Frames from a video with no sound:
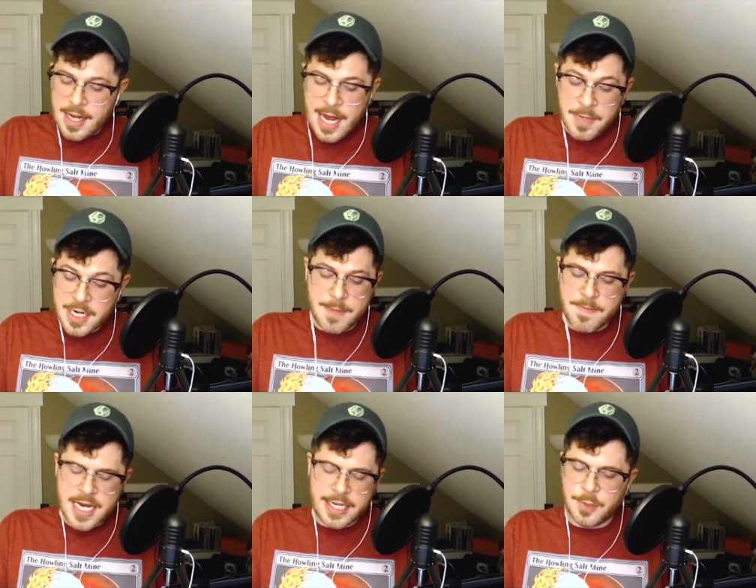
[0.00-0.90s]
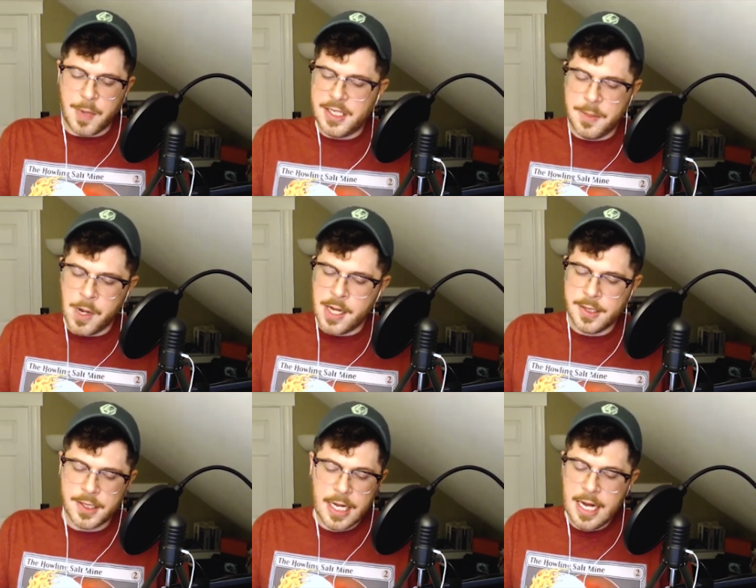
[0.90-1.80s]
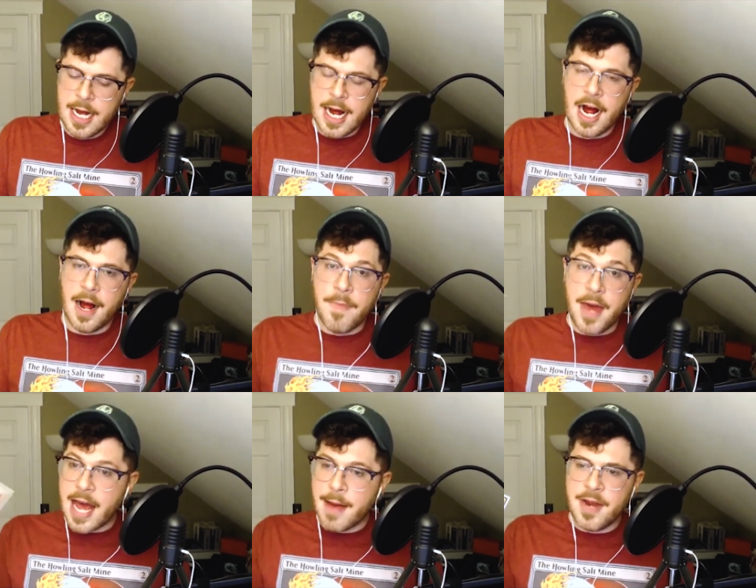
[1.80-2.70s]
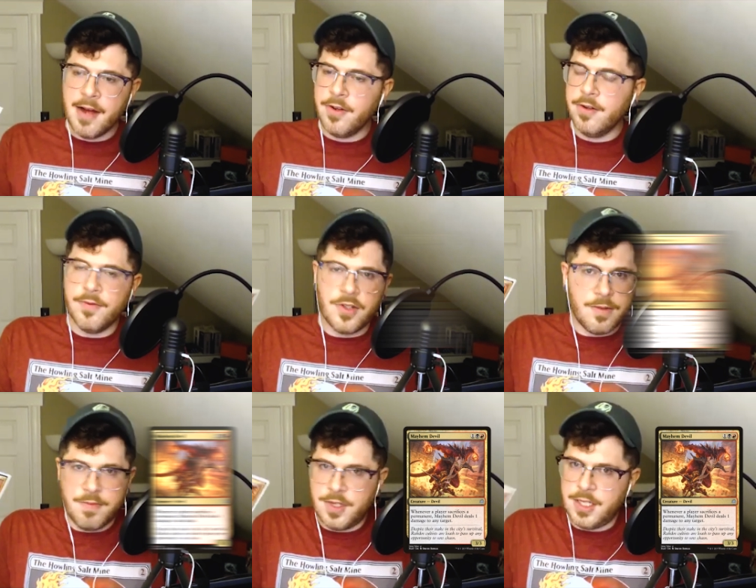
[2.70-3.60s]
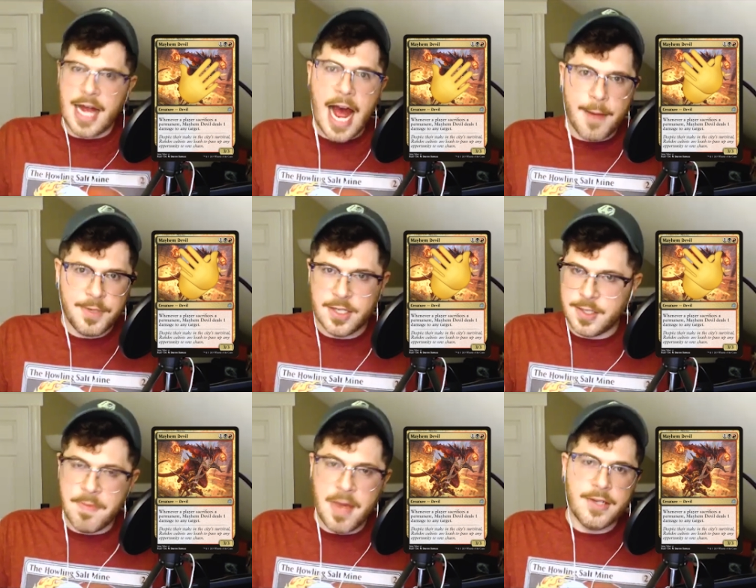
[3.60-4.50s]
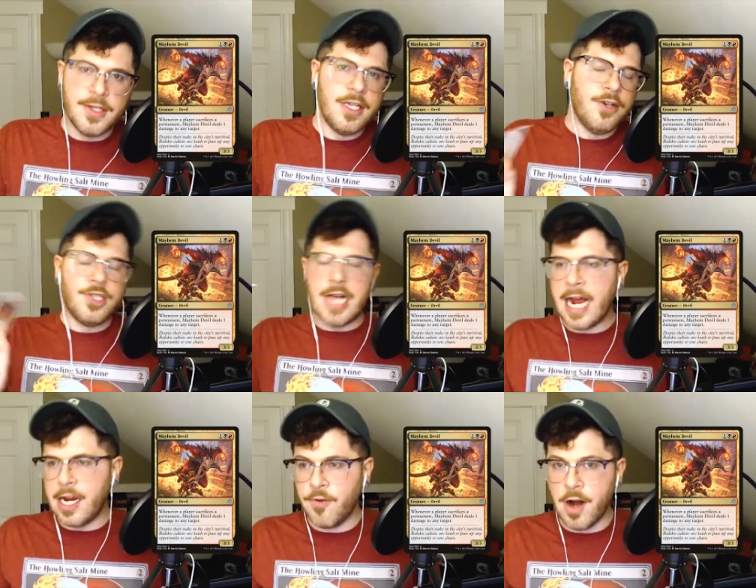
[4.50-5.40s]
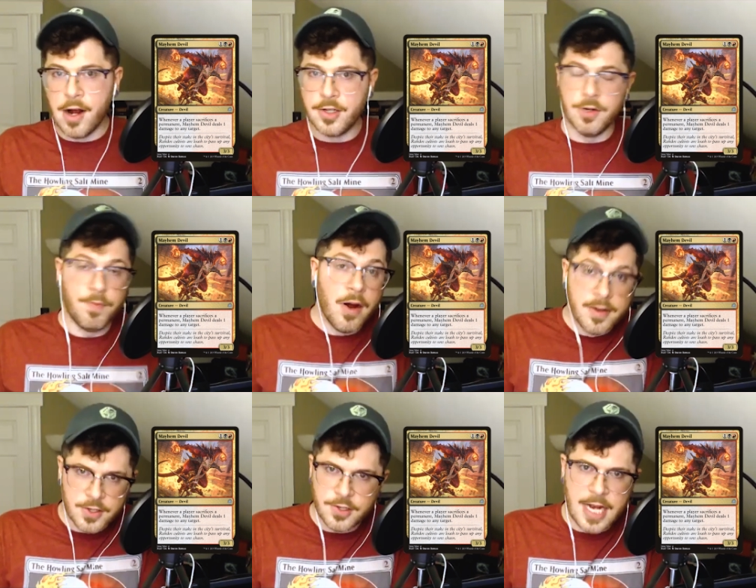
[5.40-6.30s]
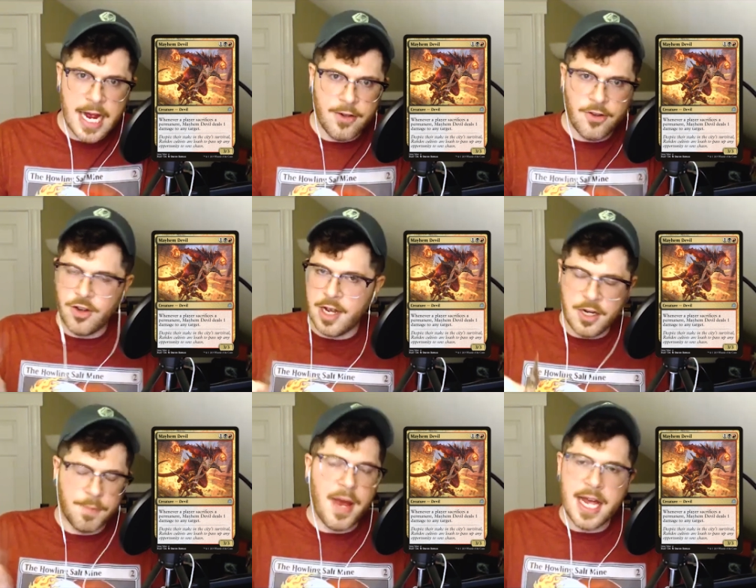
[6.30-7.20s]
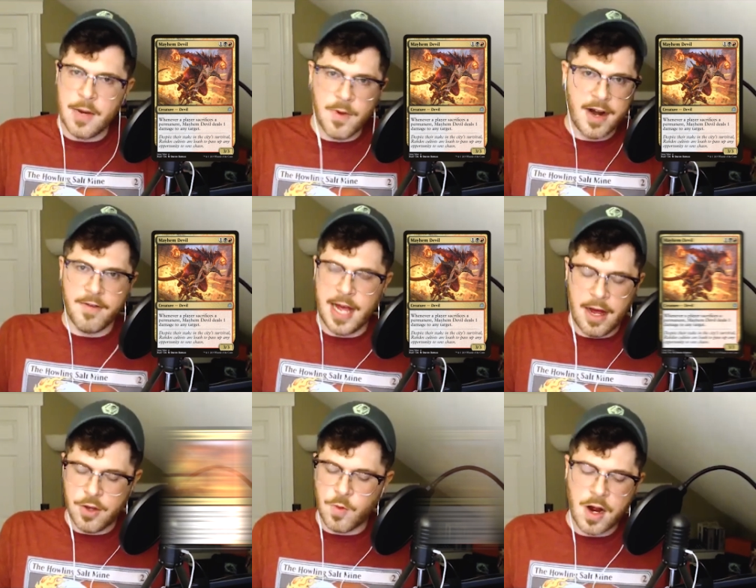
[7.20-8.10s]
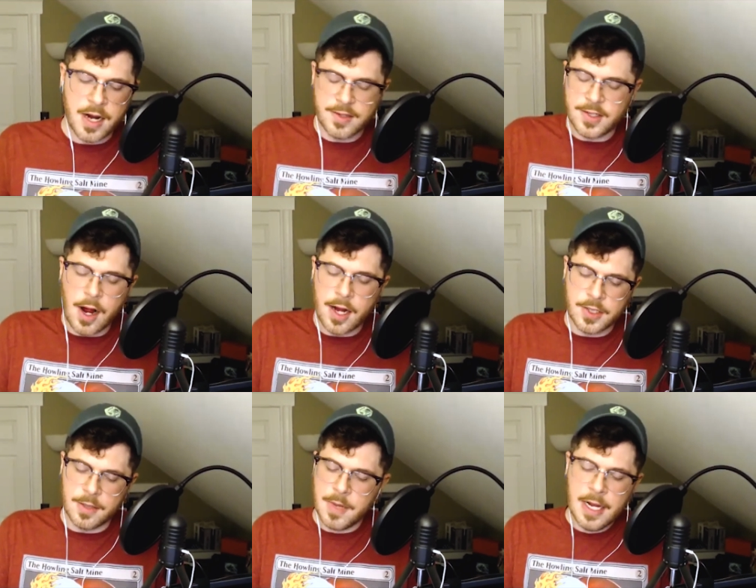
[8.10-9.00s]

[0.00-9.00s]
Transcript: I'm going to keep making spicy puns. Mayhem Devil, just slaps. It's amazing. You're sacking rocks. Your opponents are sacking shit. You're pinging whatever the hell you want. It's awesome.